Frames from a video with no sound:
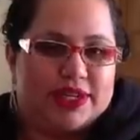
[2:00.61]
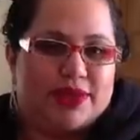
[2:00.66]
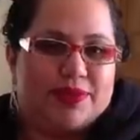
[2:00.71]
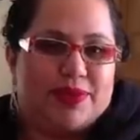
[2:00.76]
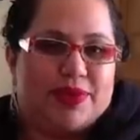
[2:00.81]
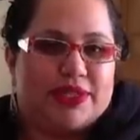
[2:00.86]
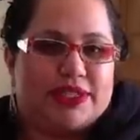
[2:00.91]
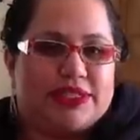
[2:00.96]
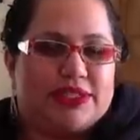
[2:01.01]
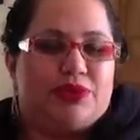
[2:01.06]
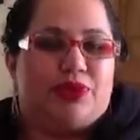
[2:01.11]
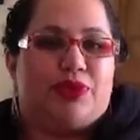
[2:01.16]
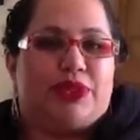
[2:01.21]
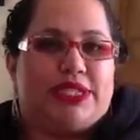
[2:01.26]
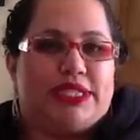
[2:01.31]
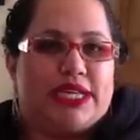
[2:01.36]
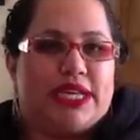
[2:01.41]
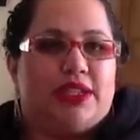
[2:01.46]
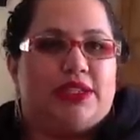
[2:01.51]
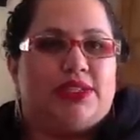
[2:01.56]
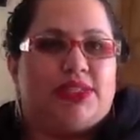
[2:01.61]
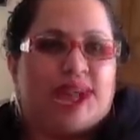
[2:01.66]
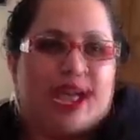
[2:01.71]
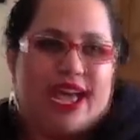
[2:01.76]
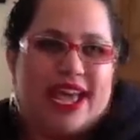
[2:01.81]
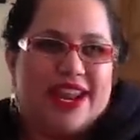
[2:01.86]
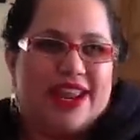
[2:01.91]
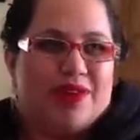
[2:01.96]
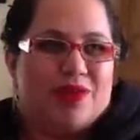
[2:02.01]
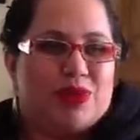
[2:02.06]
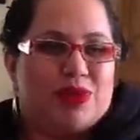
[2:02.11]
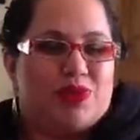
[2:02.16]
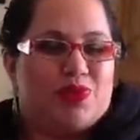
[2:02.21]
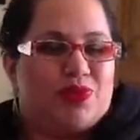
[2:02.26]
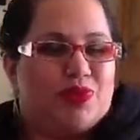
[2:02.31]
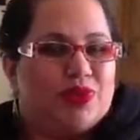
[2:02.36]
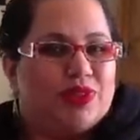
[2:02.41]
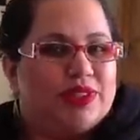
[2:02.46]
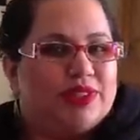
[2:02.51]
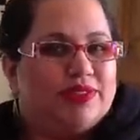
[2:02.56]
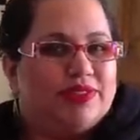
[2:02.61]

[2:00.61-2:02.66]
I worked in retail jobs, and I was really